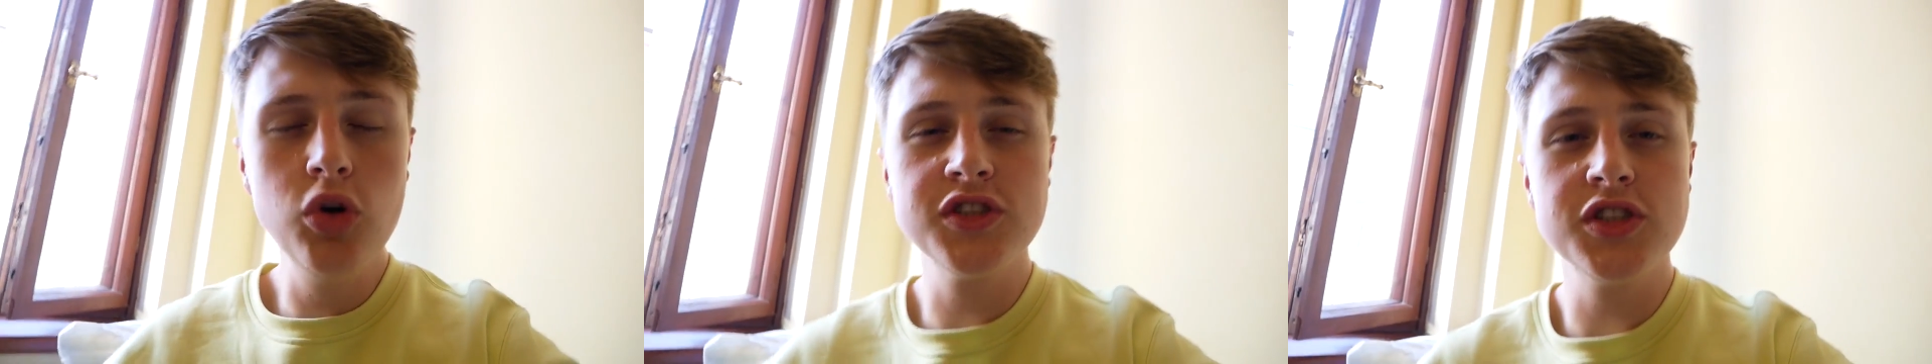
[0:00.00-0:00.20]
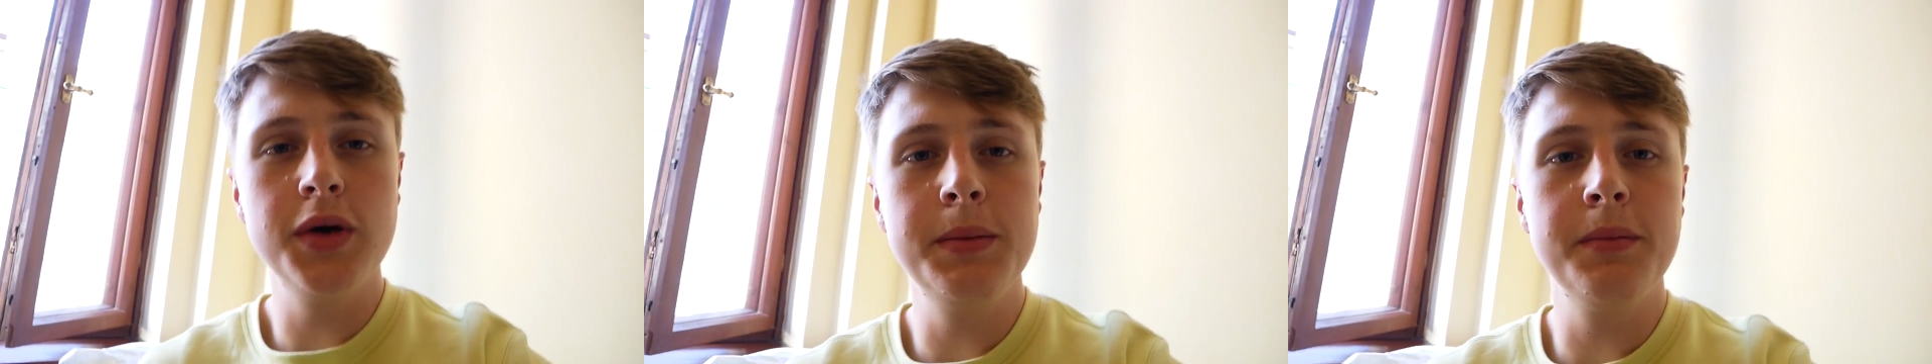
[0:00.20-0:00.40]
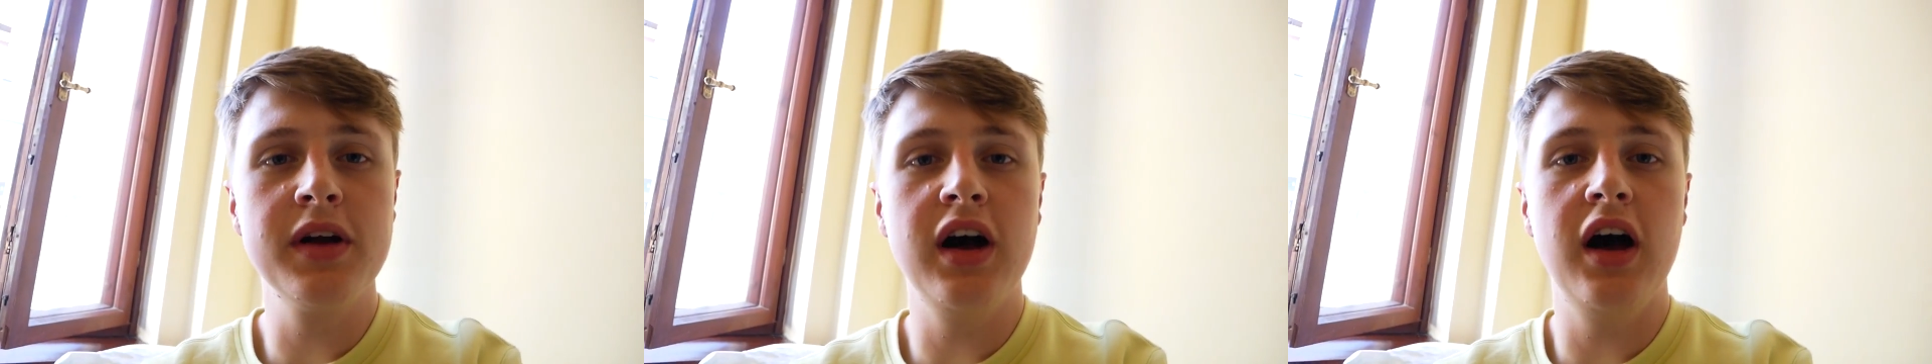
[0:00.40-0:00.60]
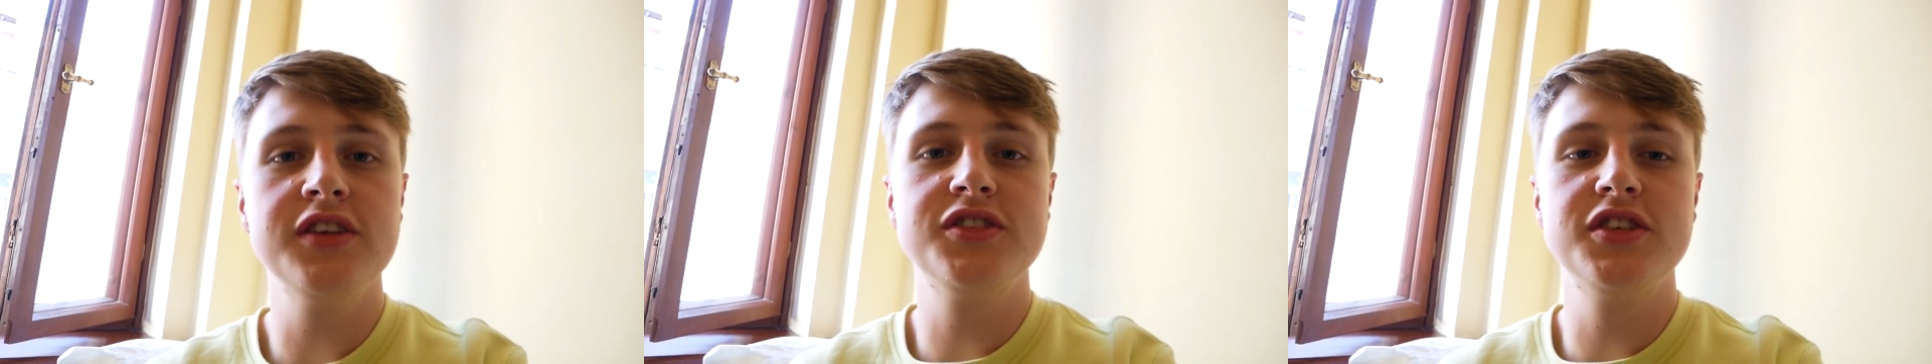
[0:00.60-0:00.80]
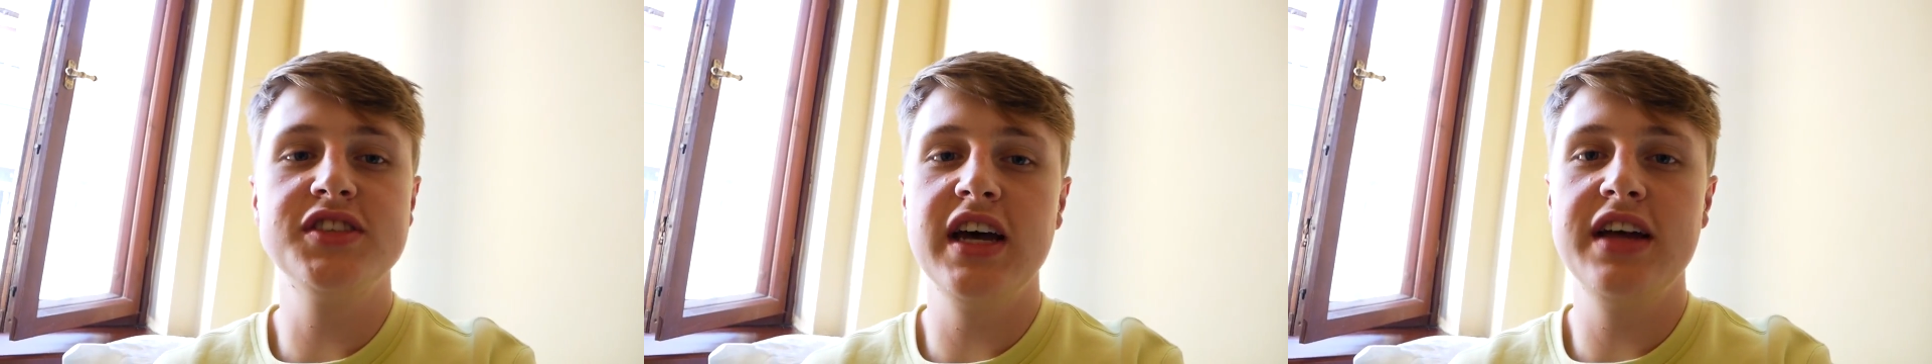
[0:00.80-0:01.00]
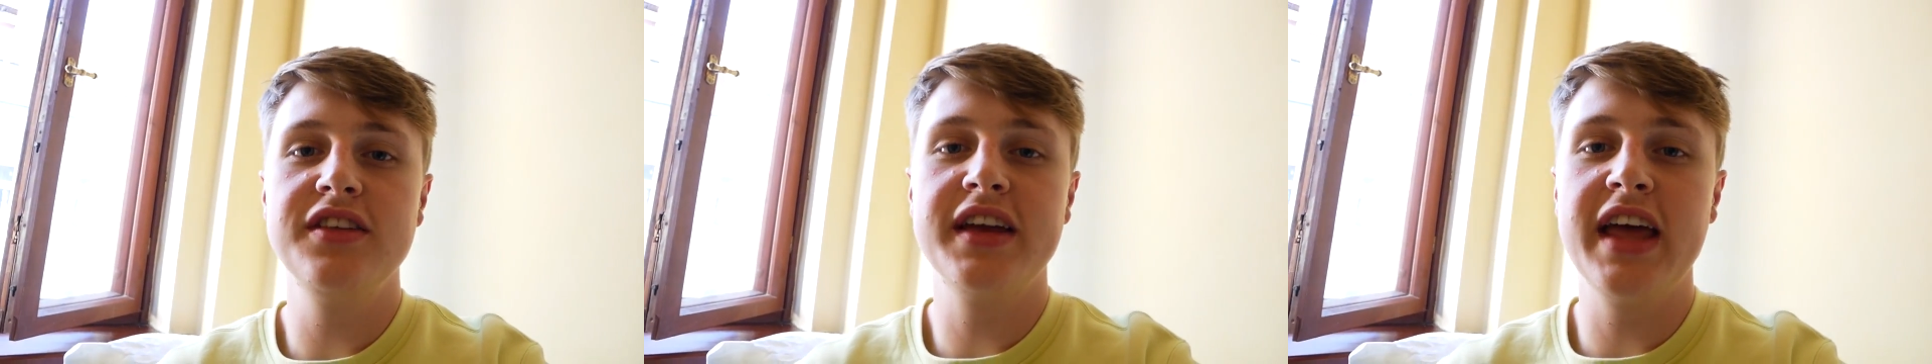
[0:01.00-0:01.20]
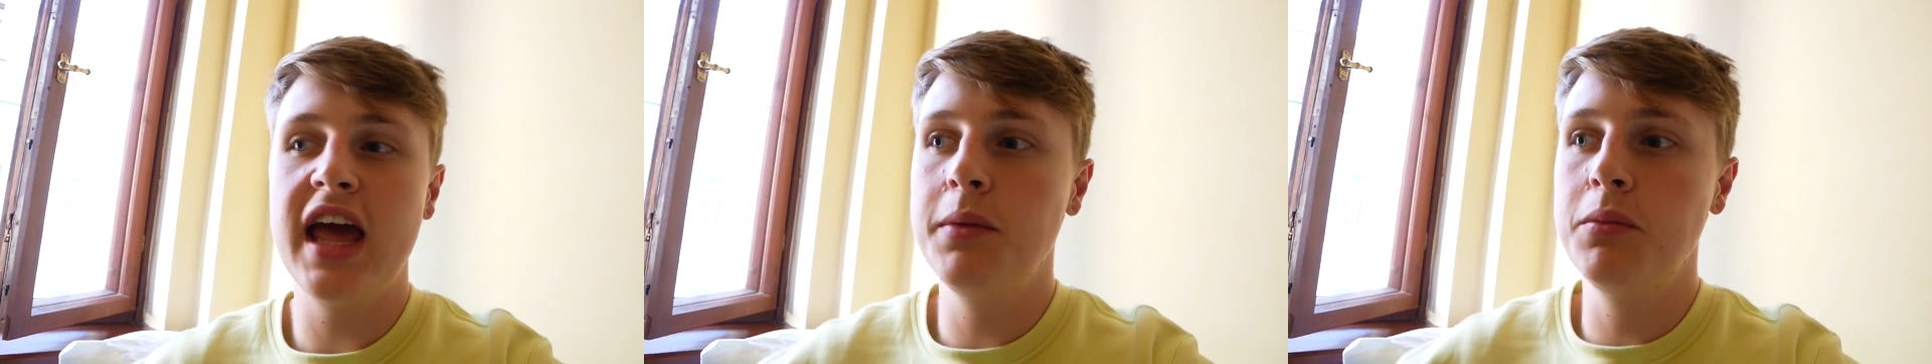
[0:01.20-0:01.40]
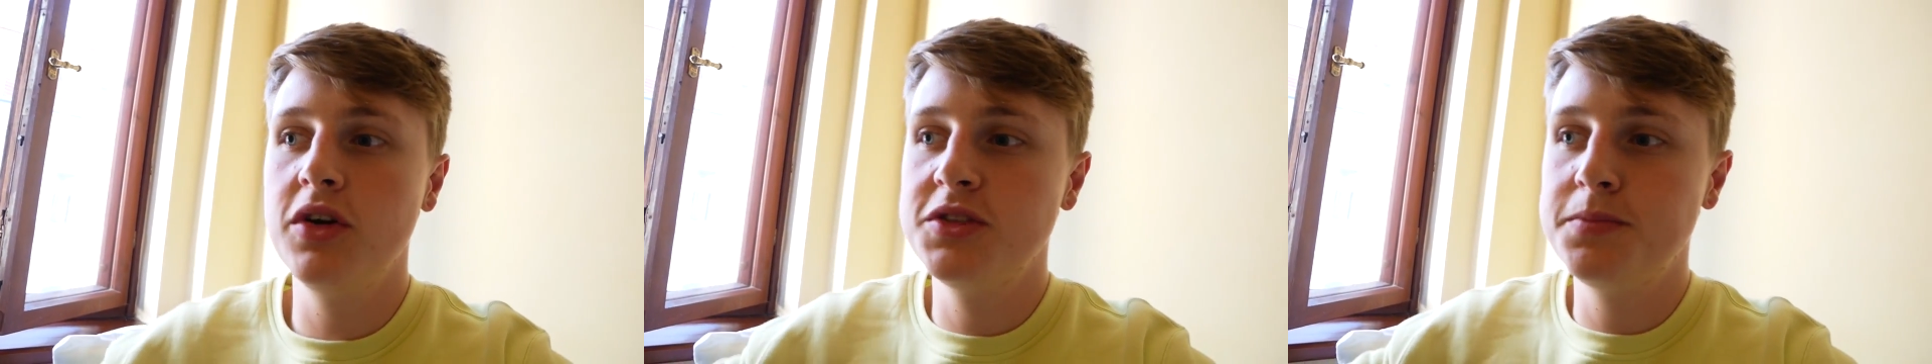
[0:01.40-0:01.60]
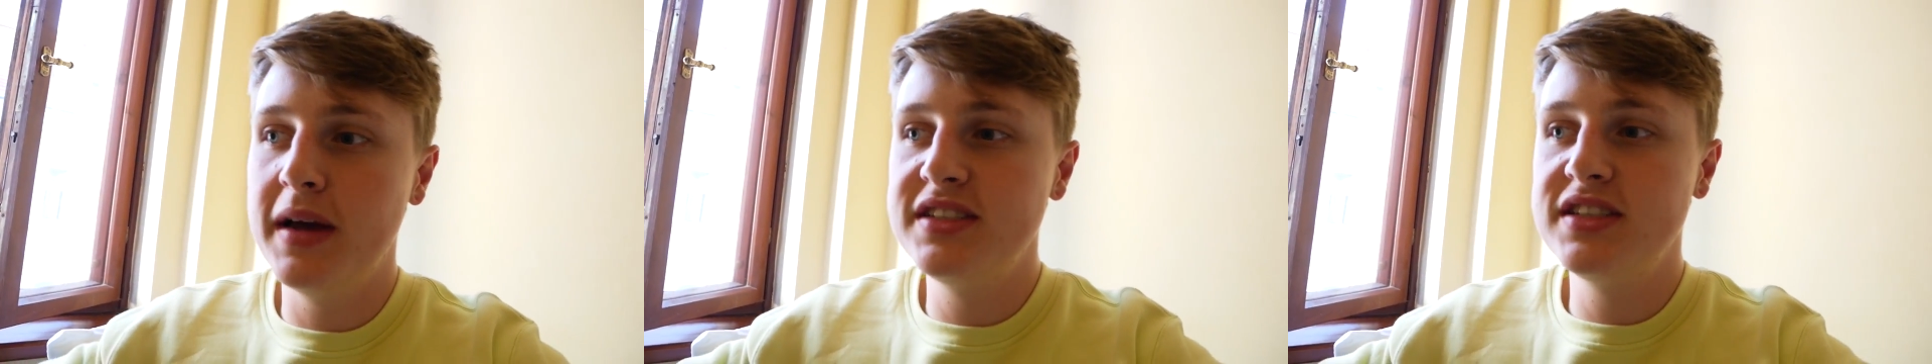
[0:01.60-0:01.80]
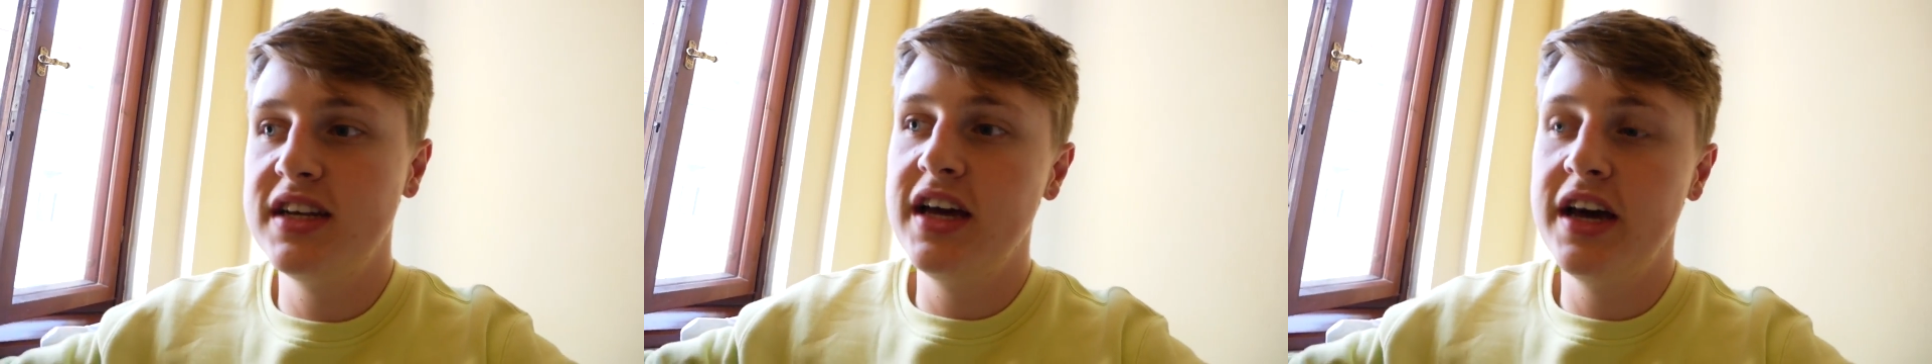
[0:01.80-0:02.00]
Also, in regards to saying the game was
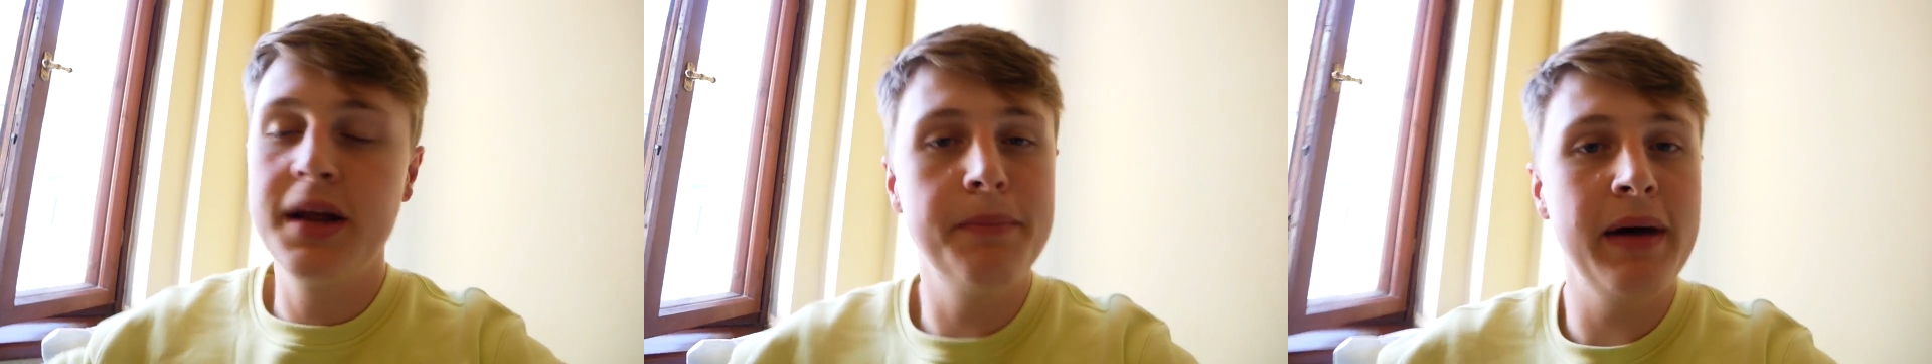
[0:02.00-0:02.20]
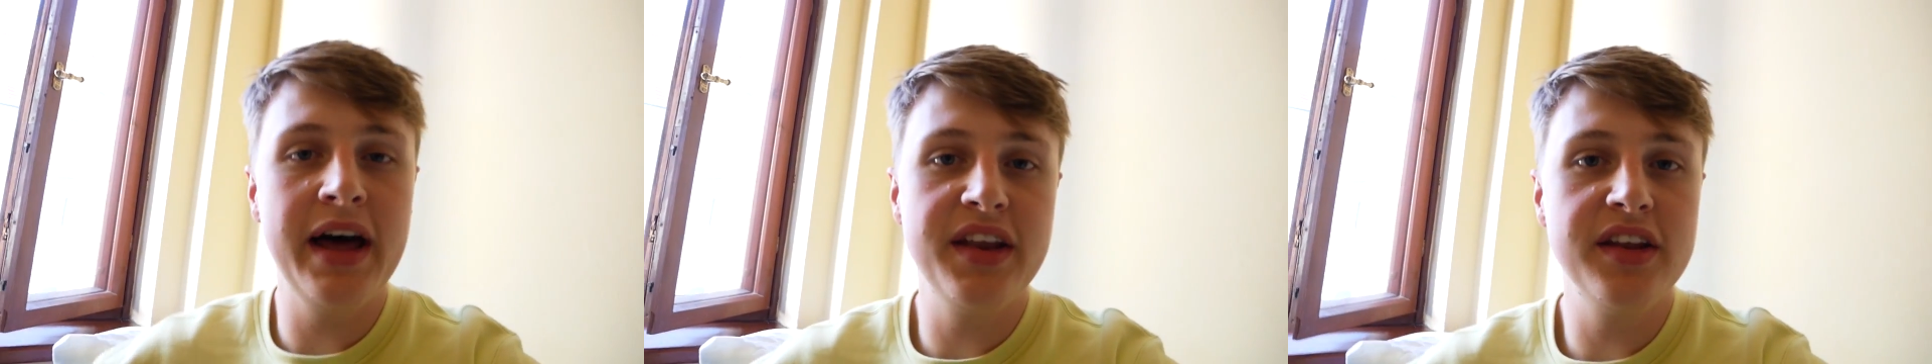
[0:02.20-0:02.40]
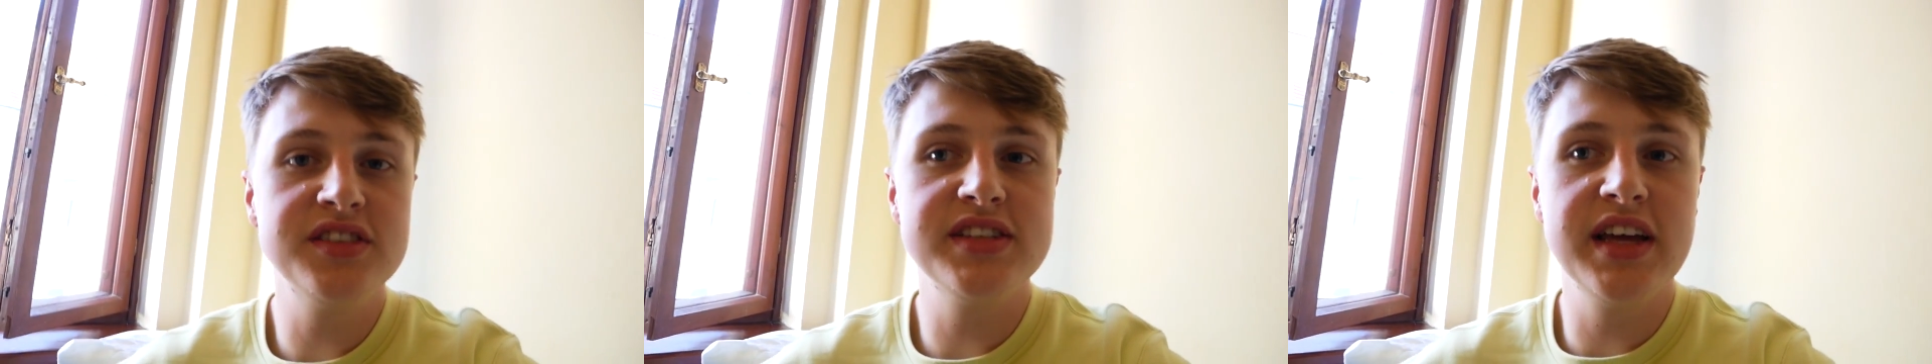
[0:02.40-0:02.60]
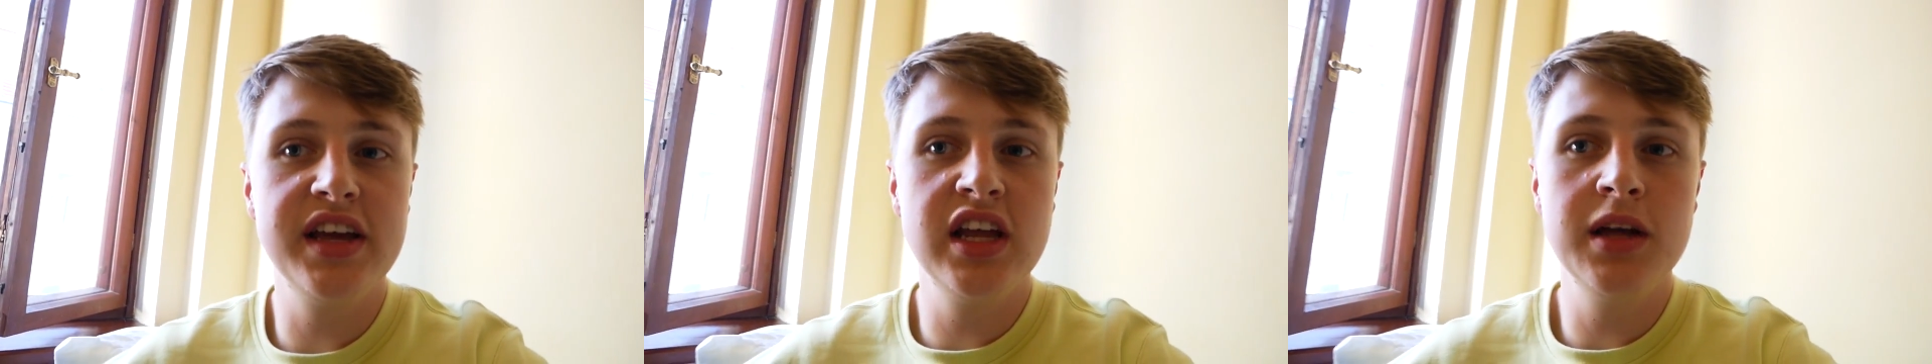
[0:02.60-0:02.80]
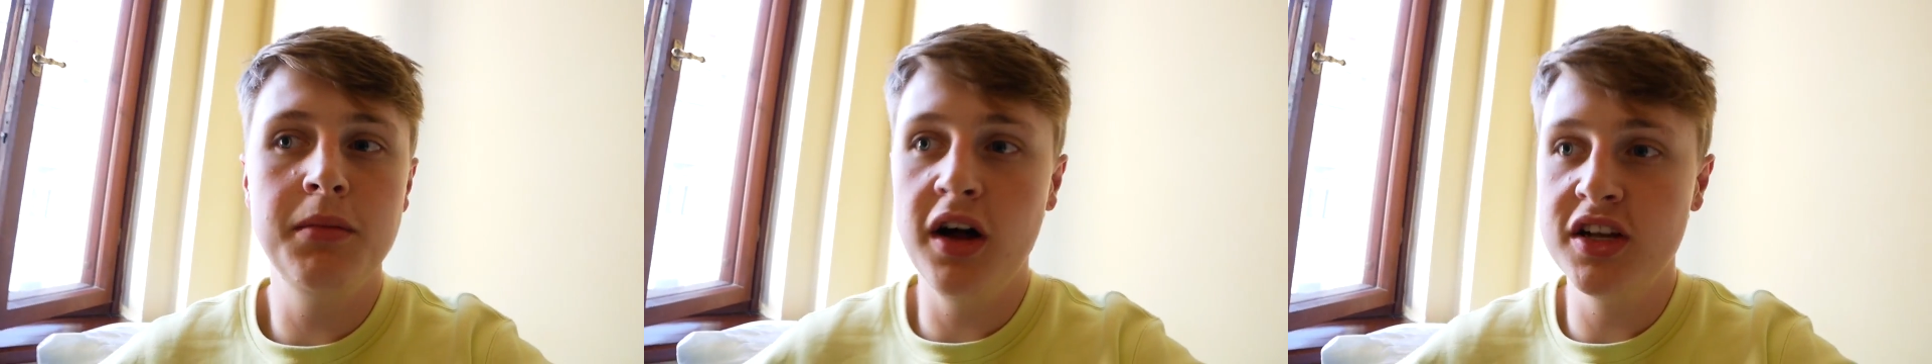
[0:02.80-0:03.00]
basically an abandoned stadium,